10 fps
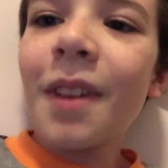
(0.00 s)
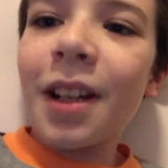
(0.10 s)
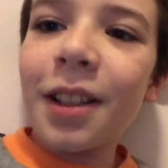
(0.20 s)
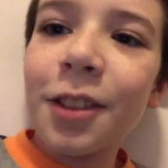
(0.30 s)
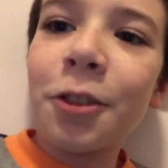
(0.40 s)

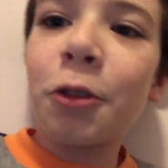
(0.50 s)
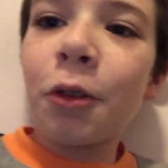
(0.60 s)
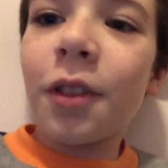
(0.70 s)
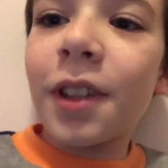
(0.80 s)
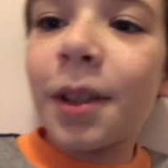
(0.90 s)
I like the
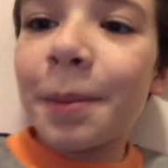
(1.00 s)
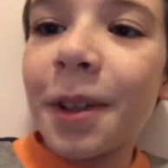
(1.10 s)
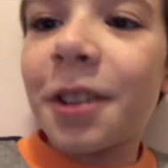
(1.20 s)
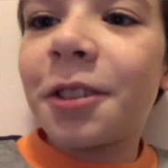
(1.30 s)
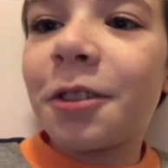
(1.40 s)
whole thing
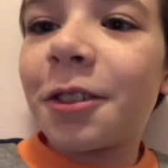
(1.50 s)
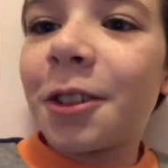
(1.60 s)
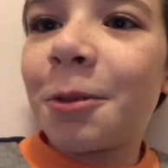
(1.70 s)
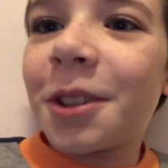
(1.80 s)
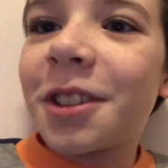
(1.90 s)
about he don't
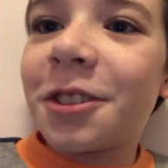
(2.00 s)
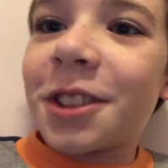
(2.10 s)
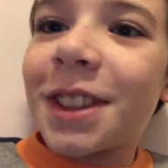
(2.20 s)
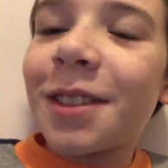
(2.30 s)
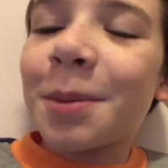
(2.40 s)
know what the
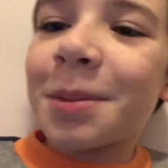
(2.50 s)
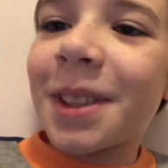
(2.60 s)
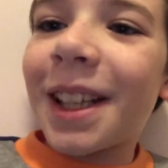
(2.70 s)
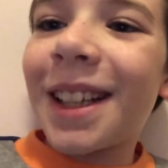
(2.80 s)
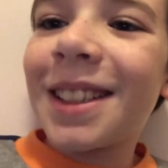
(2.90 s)
secret
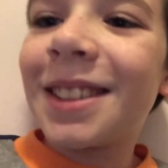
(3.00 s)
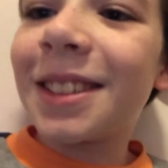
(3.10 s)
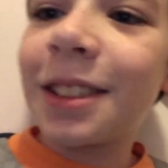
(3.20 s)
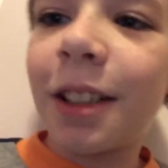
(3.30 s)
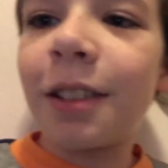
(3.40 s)
plan is.
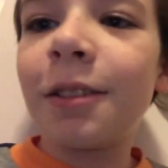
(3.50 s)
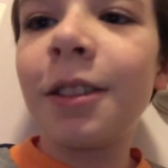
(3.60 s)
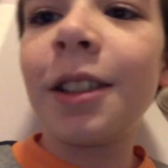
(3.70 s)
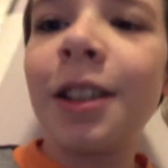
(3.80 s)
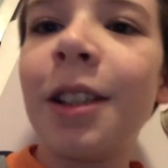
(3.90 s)
Uh,
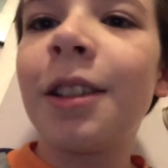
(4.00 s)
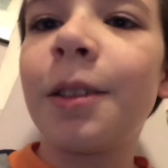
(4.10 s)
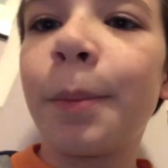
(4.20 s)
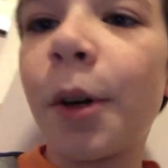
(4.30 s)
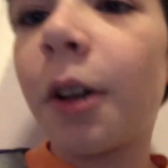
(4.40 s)

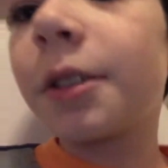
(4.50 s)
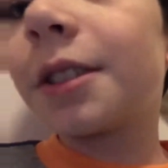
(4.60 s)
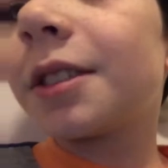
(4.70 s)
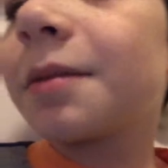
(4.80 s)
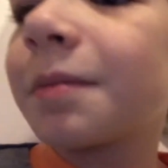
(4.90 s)
the
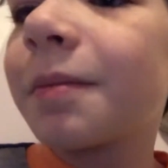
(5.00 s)
bots.